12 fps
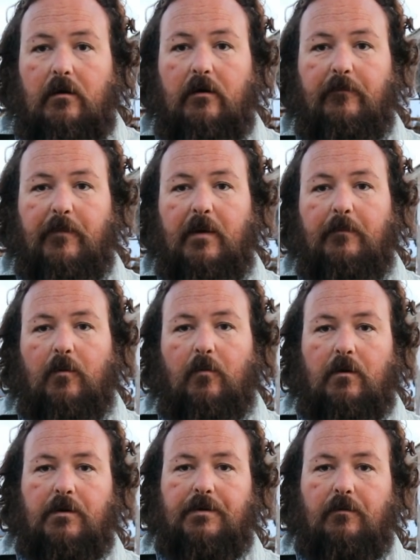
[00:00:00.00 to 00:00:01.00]
If people
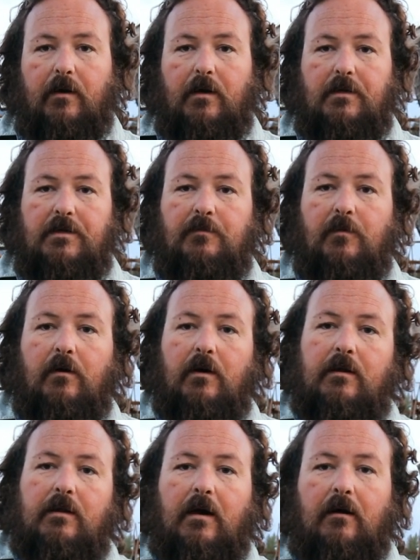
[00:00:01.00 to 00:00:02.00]
weren't awake this
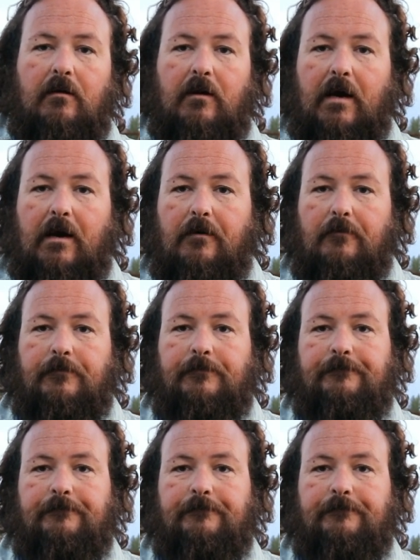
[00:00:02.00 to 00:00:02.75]
morning, they are now.